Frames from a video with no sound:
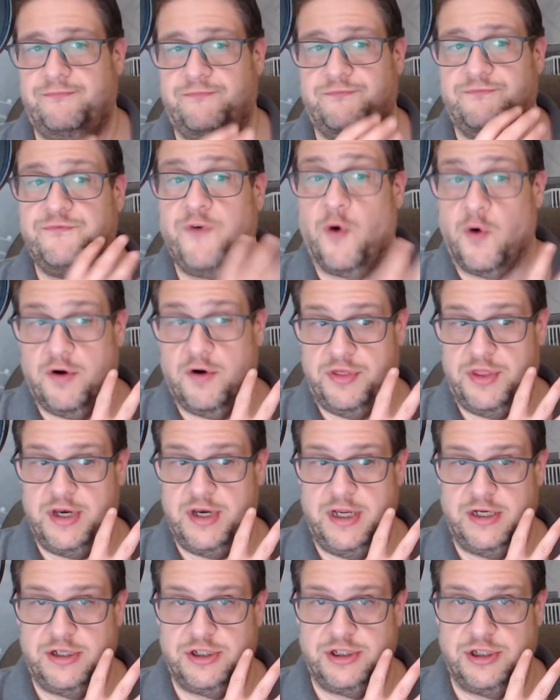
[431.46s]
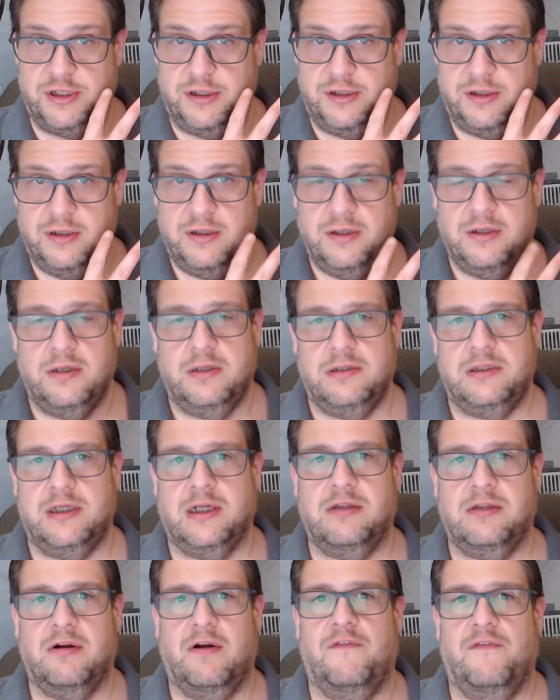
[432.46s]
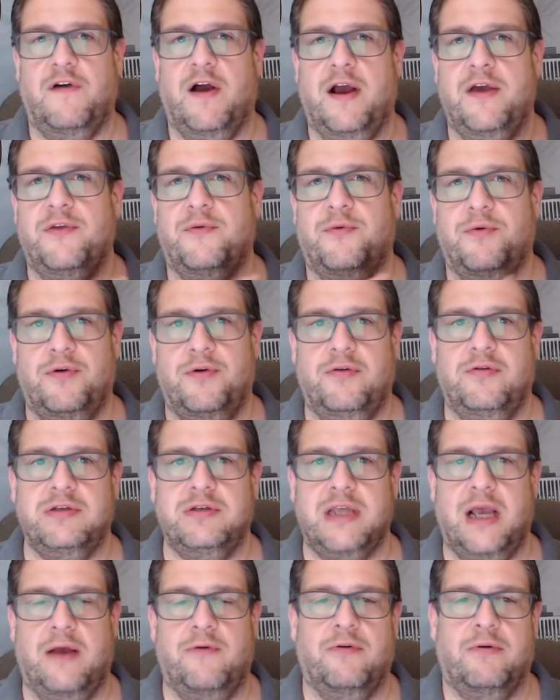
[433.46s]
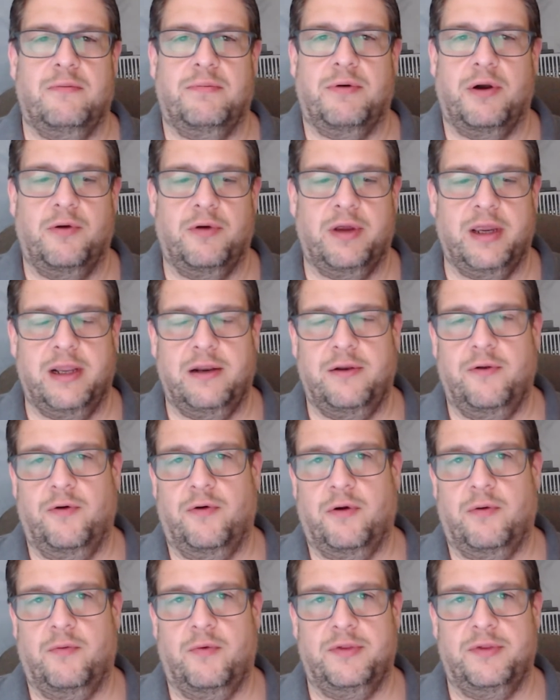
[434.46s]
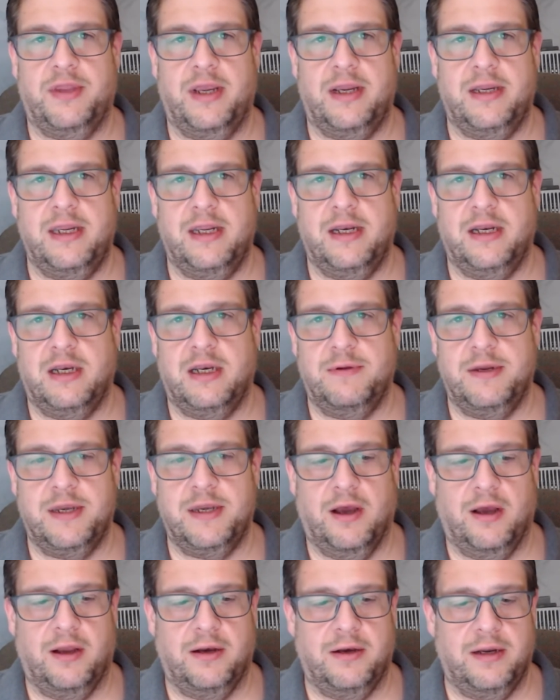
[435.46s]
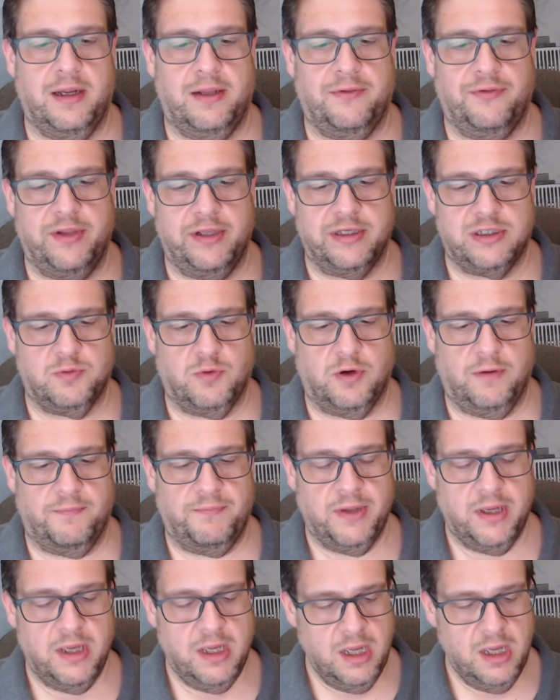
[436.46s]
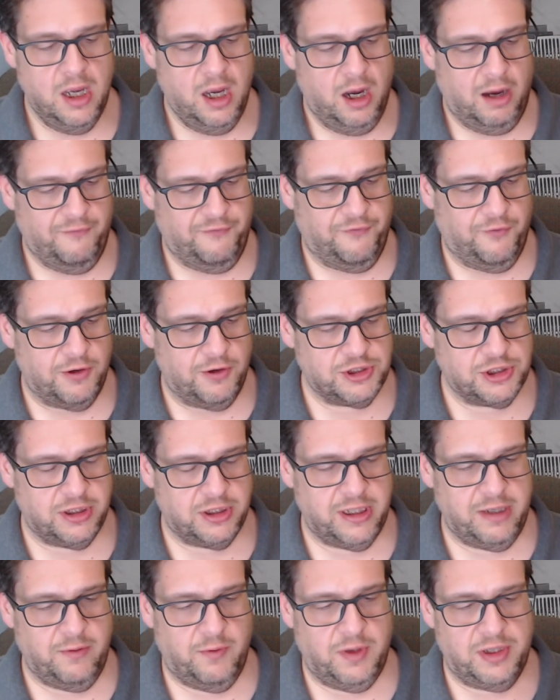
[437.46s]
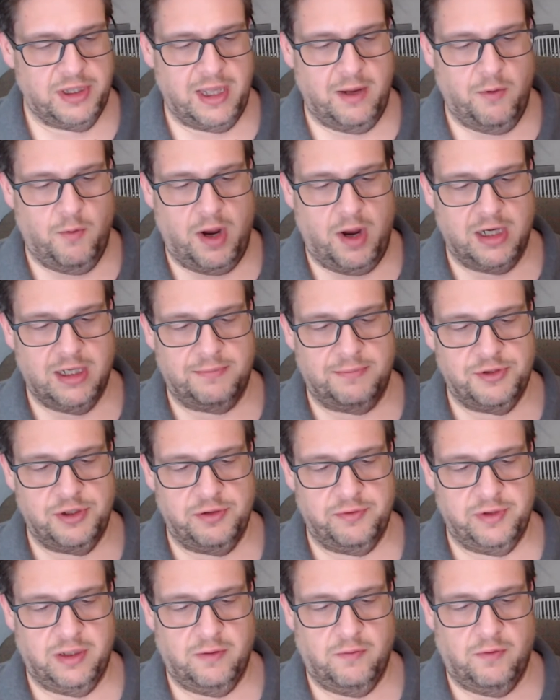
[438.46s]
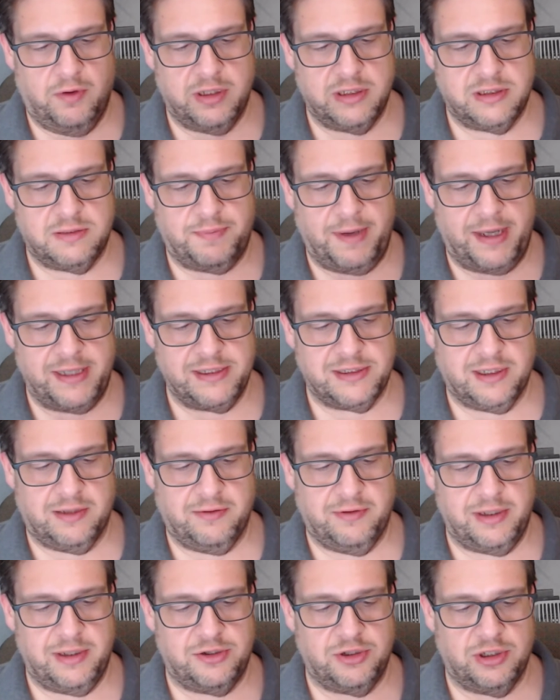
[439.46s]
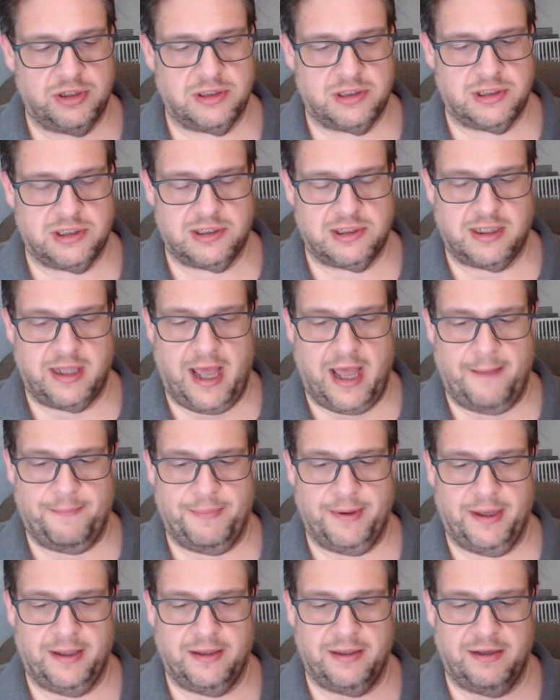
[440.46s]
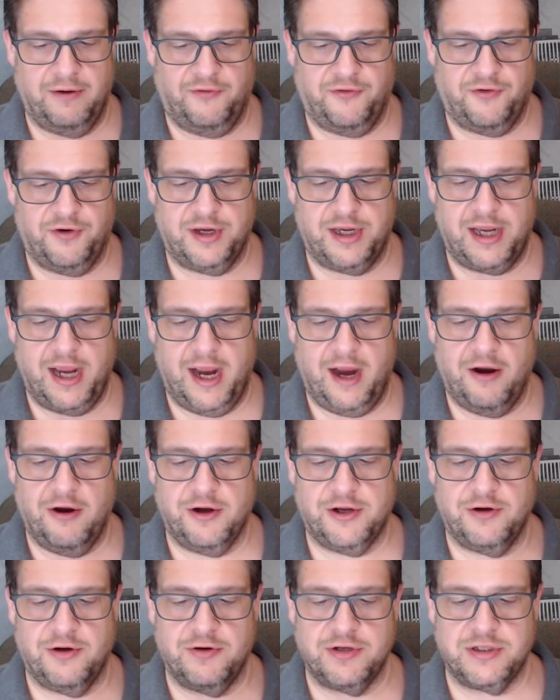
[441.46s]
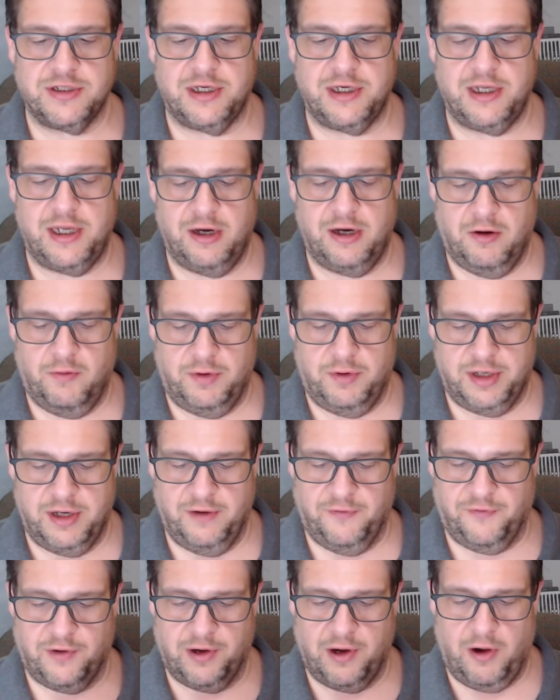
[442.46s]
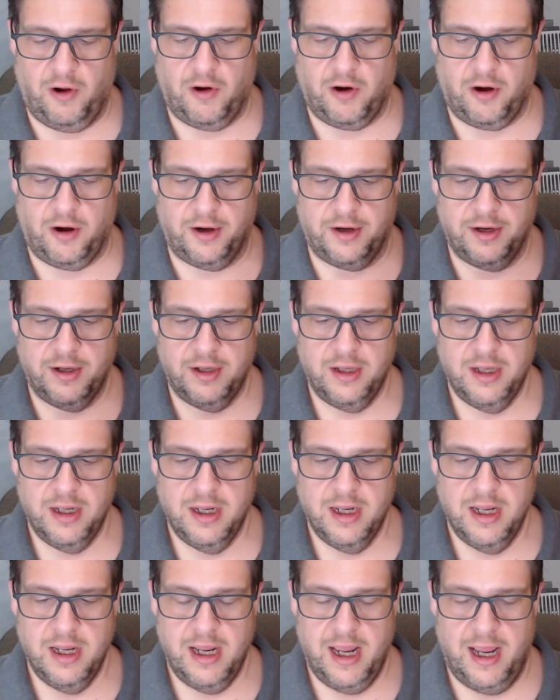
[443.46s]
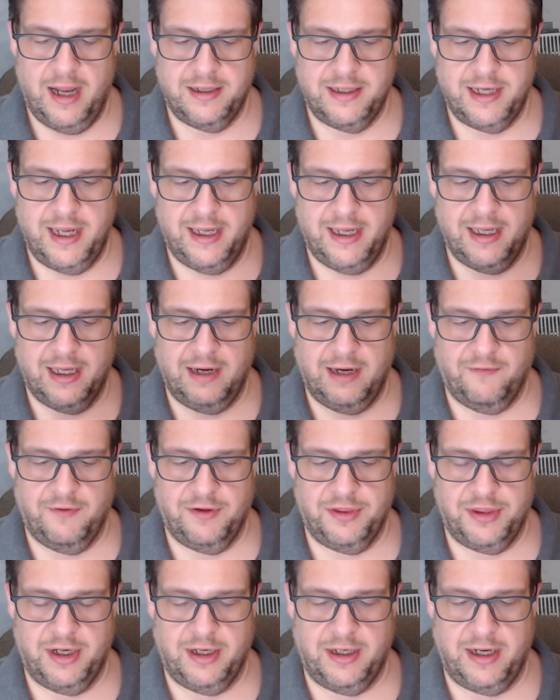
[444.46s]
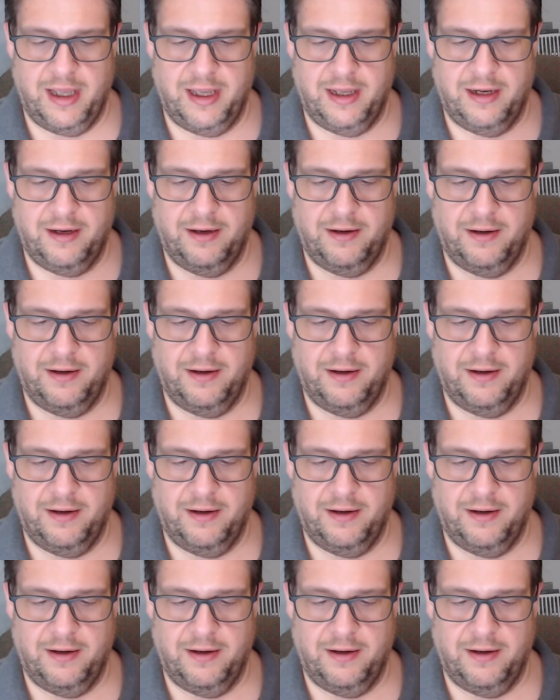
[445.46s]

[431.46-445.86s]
fourth edition, to clarify the rules that were broken or what they needed to be done in this one. Unfortunately, what they wound up doing was basically just slapping different characters in here with different art and taking everything that